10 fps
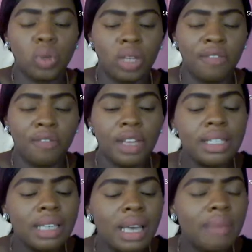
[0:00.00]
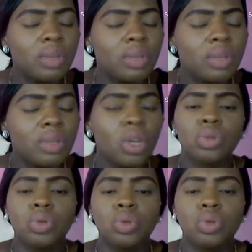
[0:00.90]
to the victim,
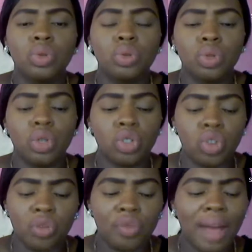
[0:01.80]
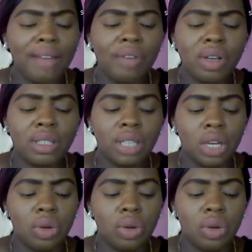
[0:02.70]
to the survivors,